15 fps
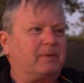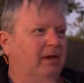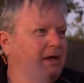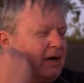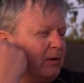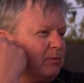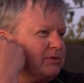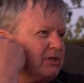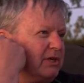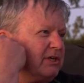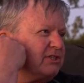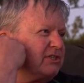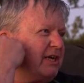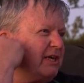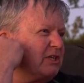I was going
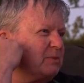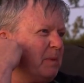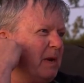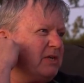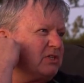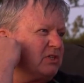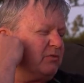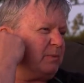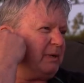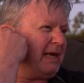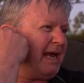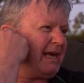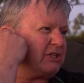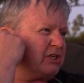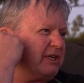to say expensive, but
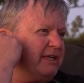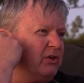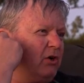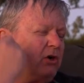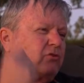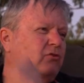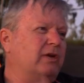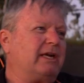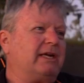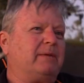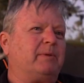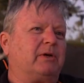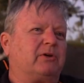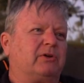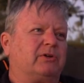actually not really,
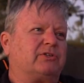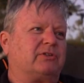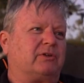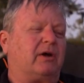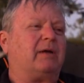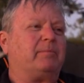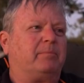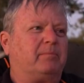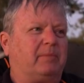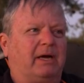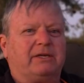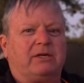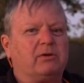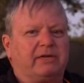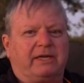because I
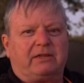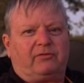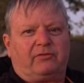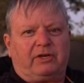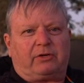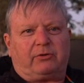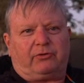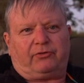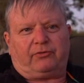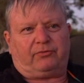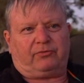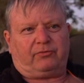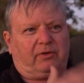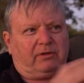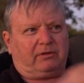don't get the
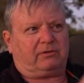vehicles.